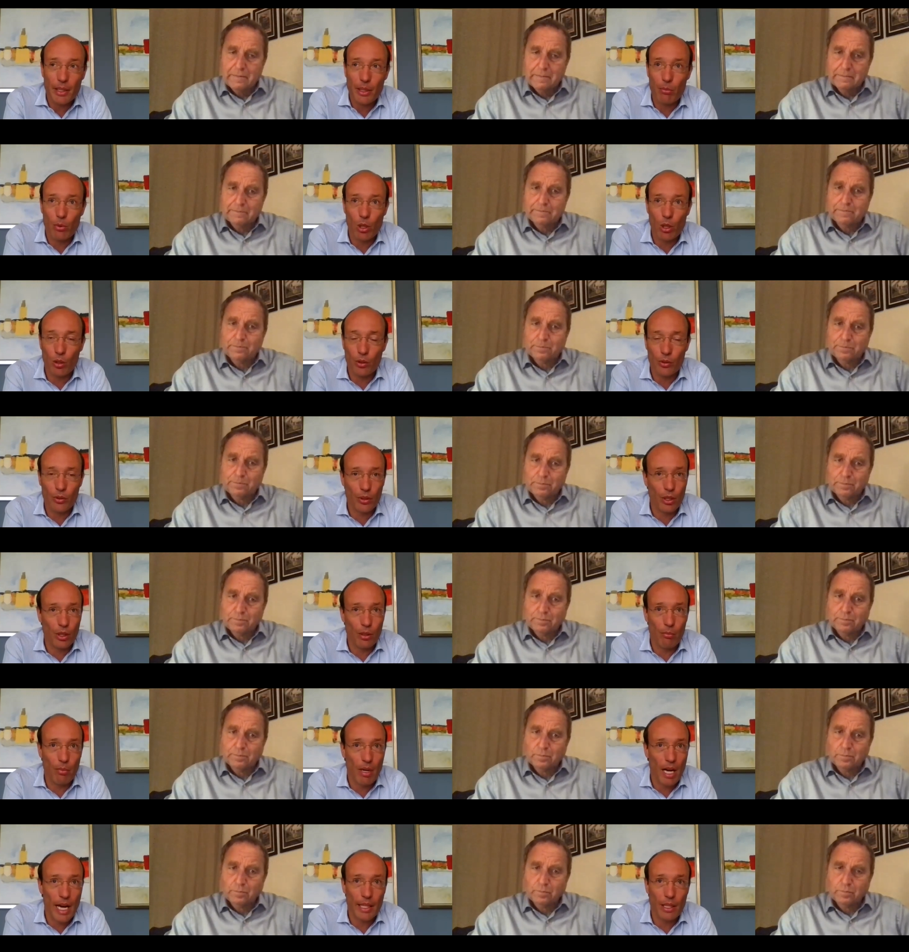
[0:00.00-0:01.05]
Speaker 1: medium long
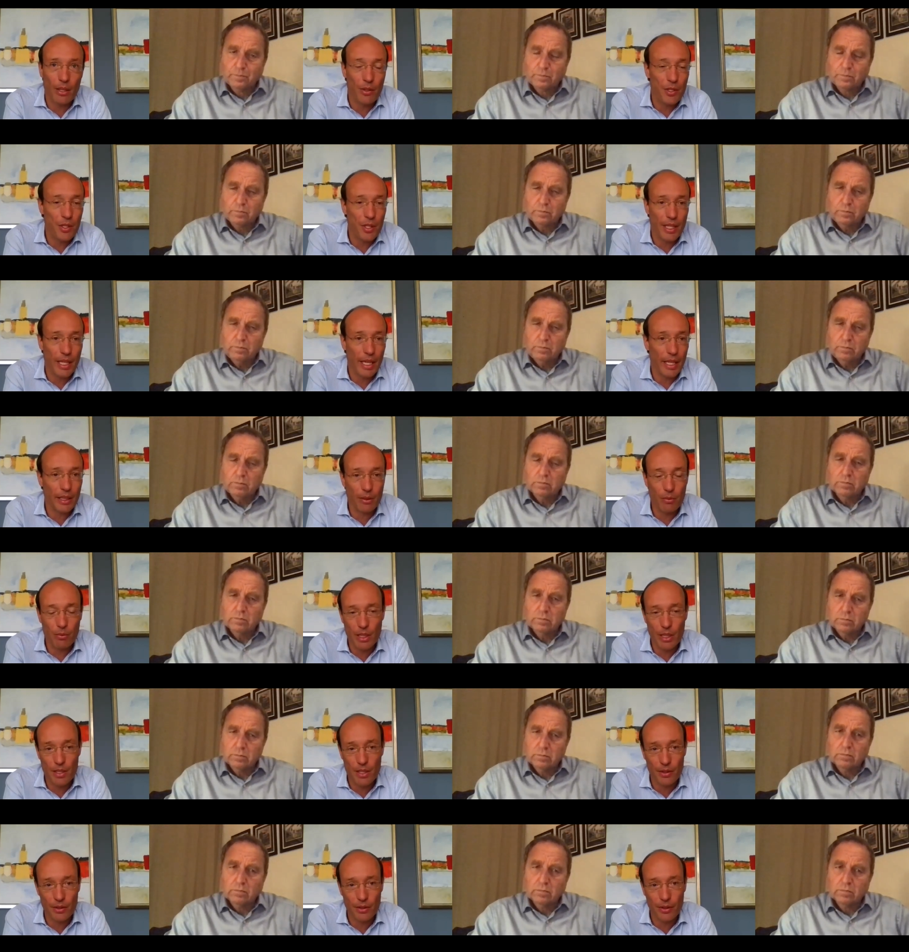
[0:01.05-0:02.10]
term, I don't see any
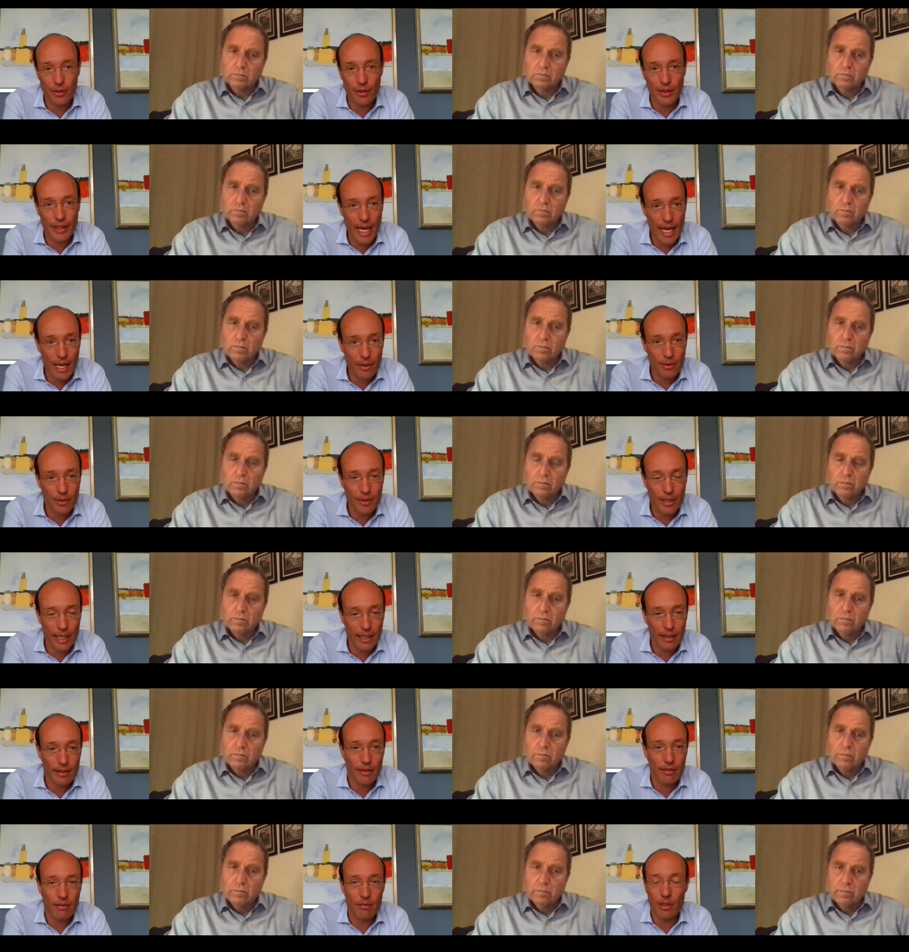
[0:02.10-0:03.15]
reason to doubt
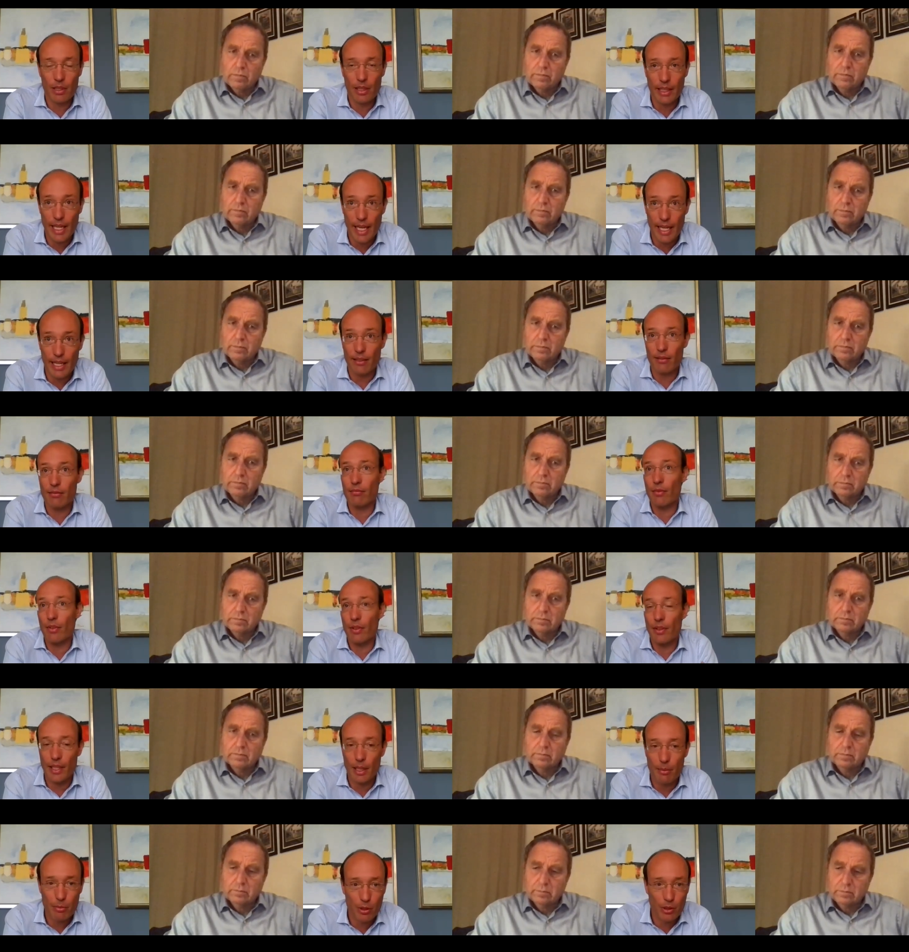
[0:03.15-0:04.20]
that. Again,
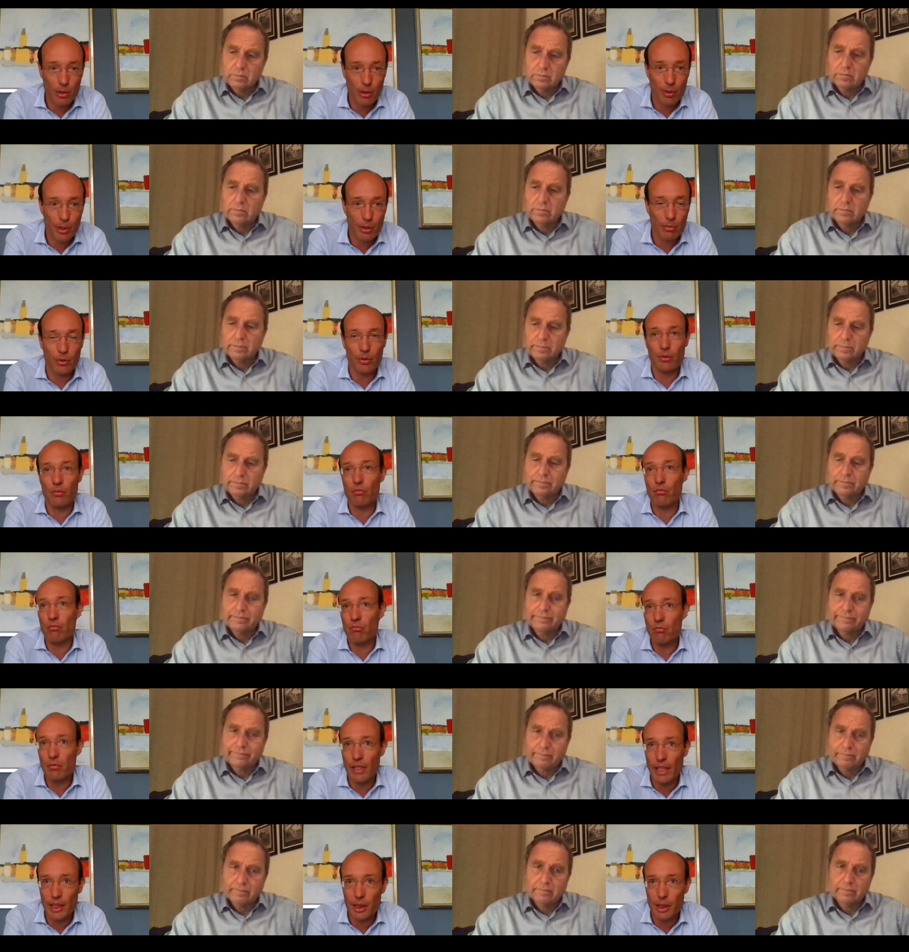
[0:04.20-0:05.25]
10 million people,
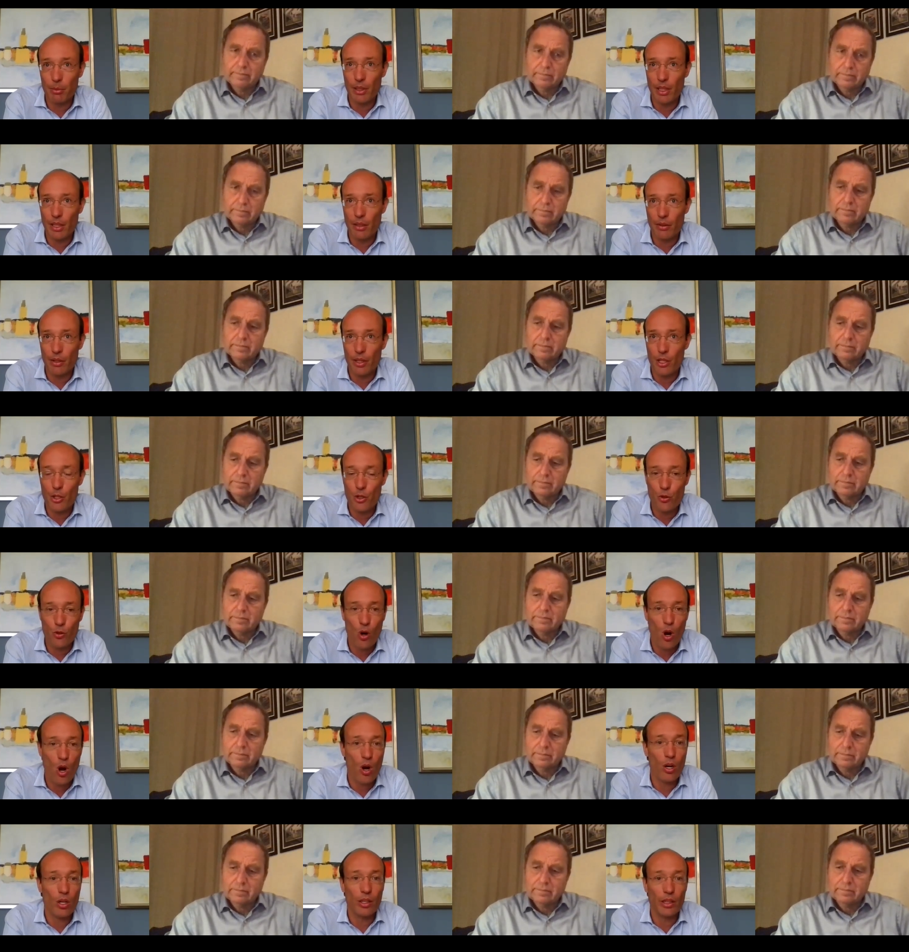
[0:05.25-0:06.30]
catchment area
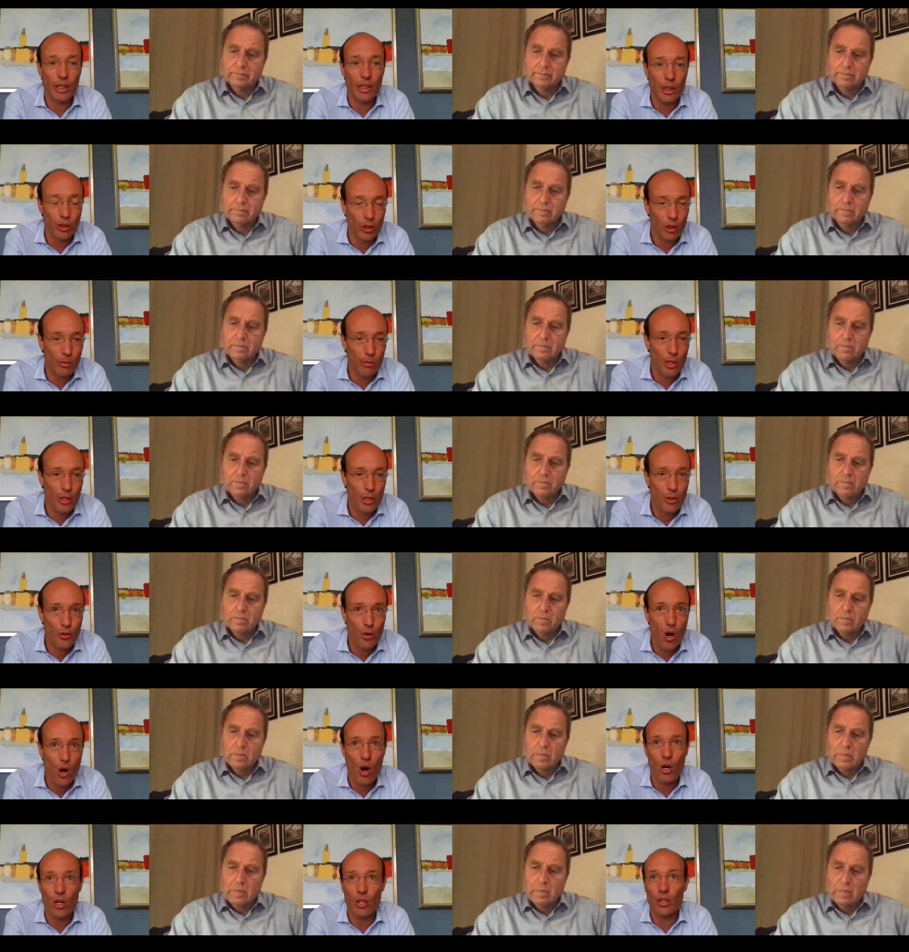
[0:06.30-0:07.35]
strong, economy
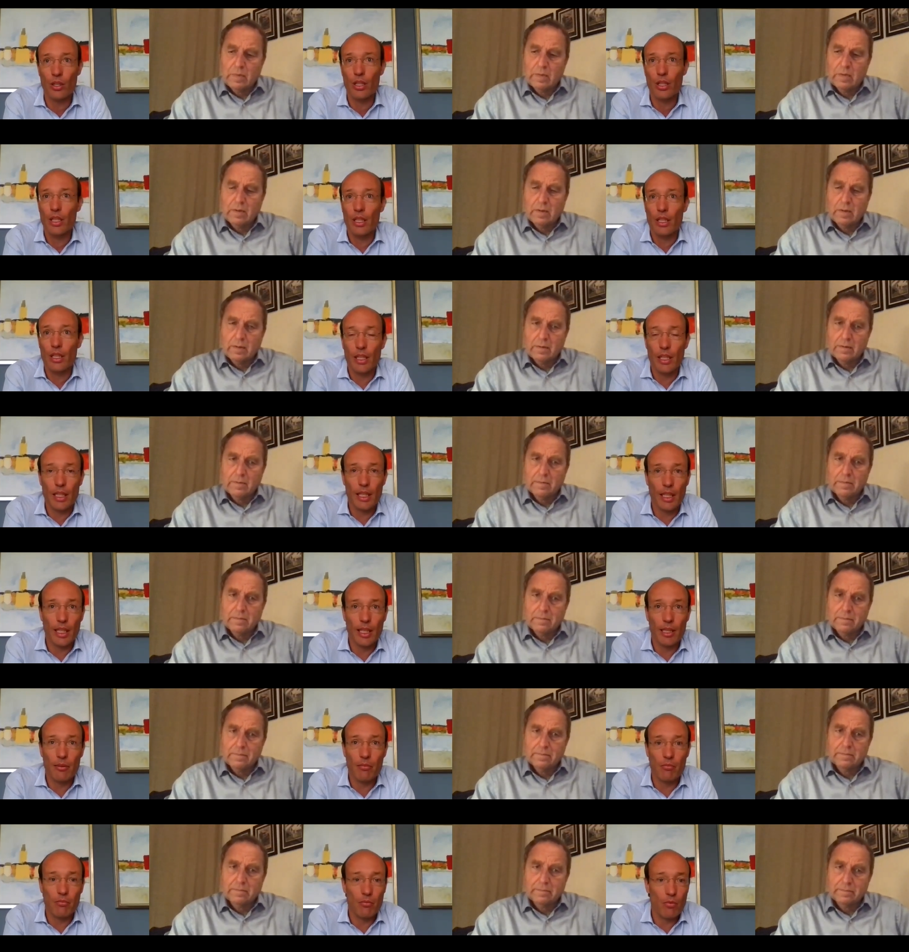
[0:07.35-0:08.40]
strong,
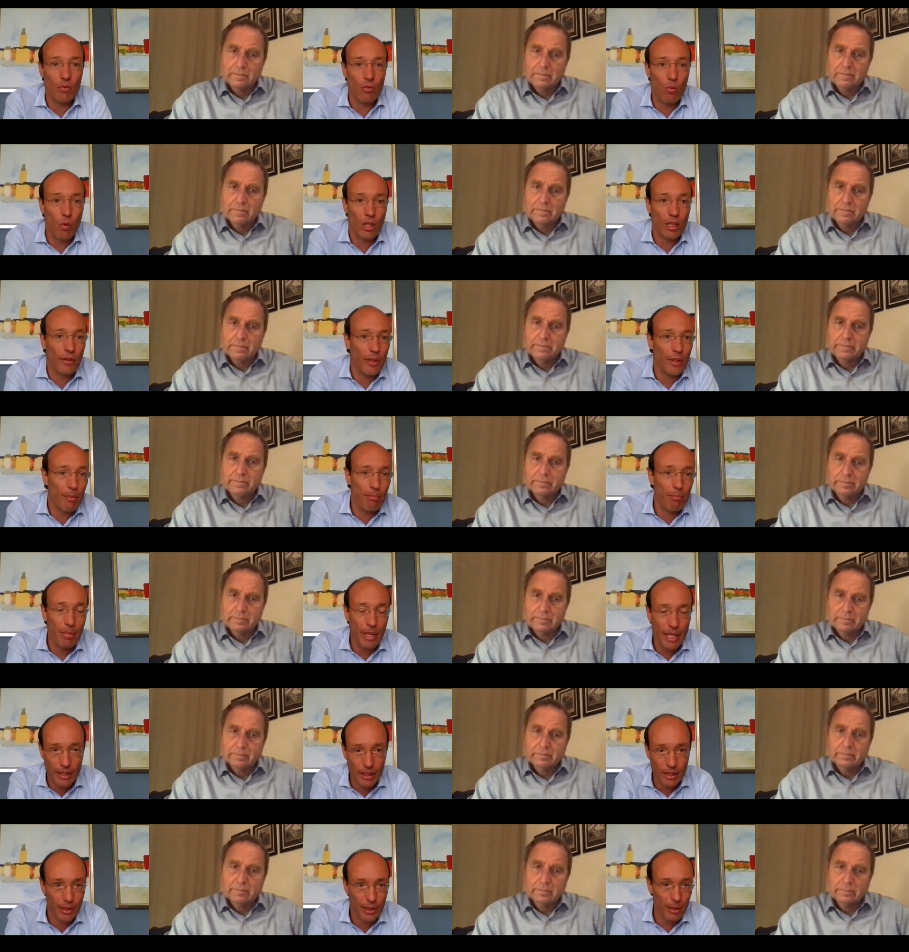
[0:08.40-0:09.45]
um, one of the
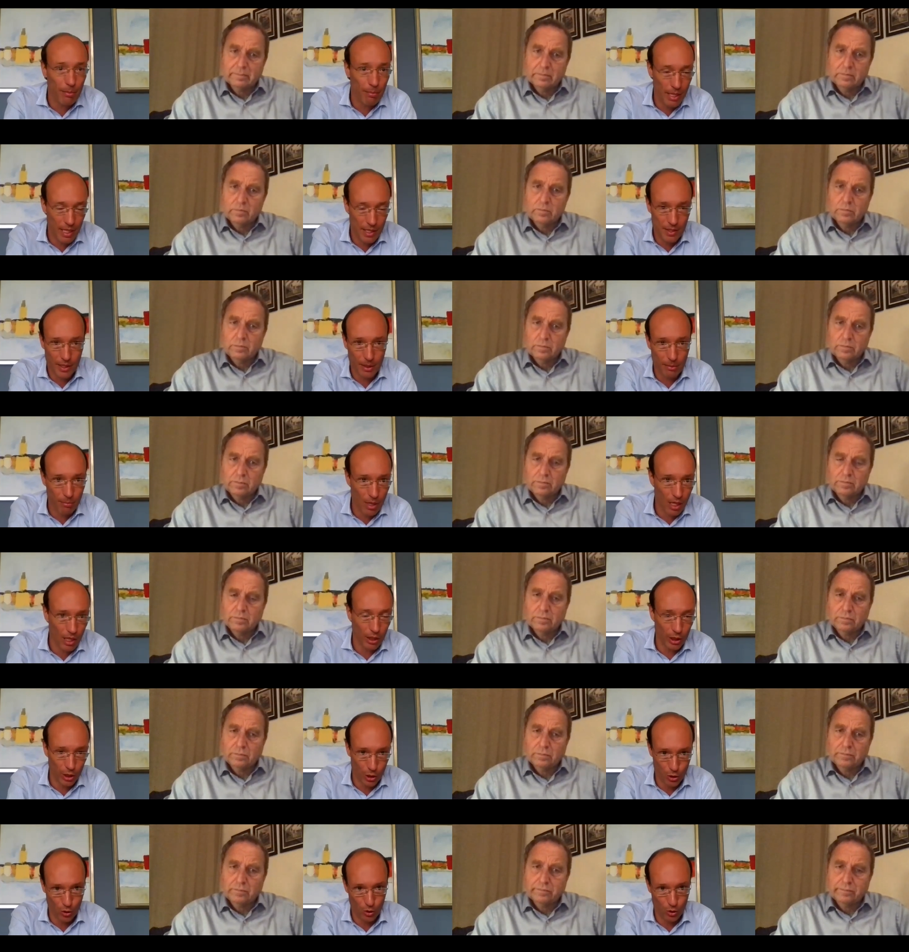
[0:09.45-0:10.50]
bigger domestic
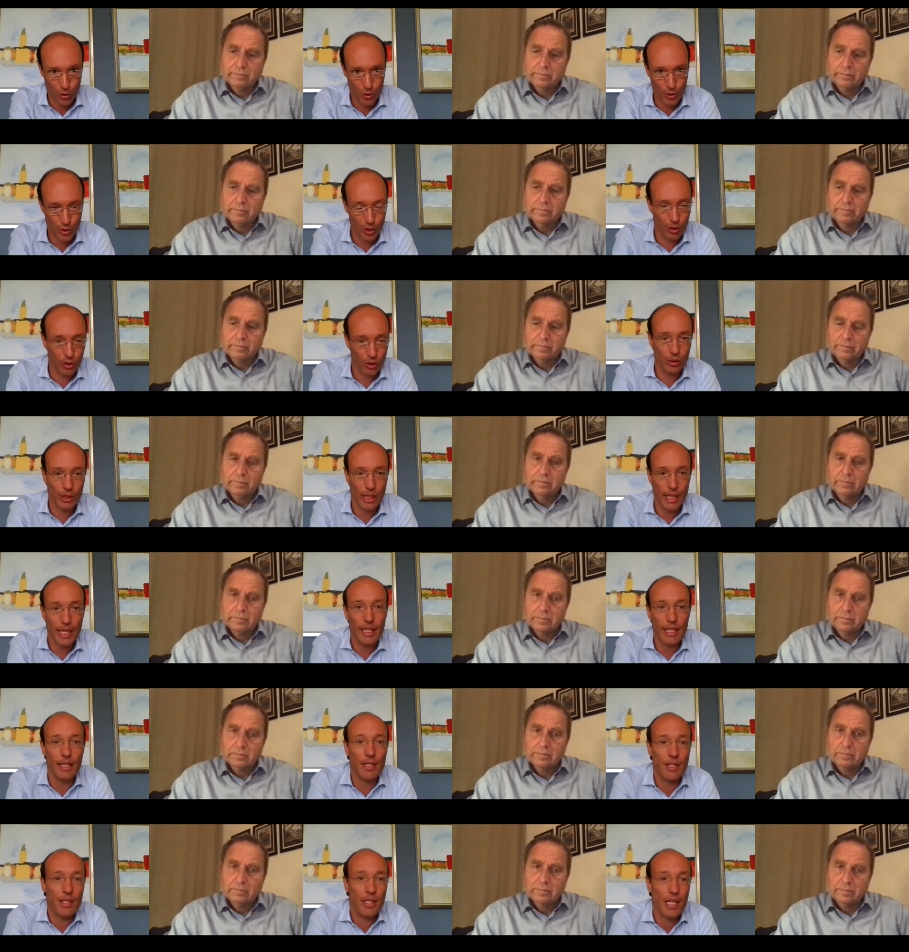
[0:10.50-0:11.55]
markets also
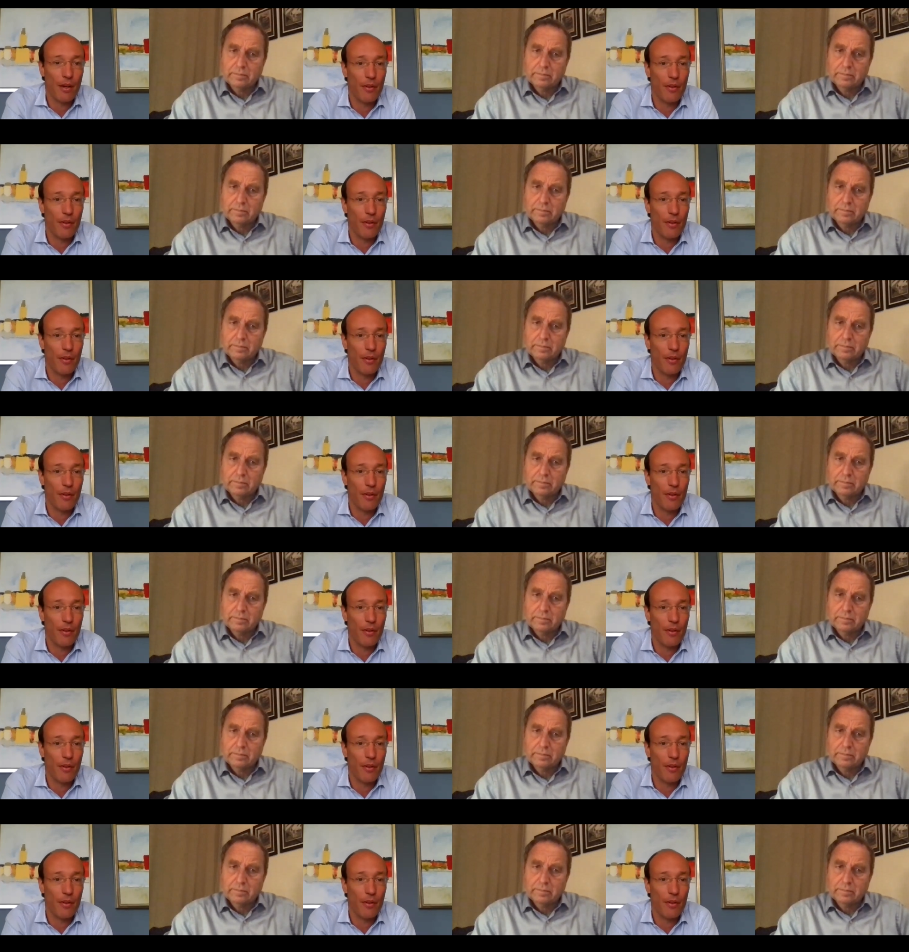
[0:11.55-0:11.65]
in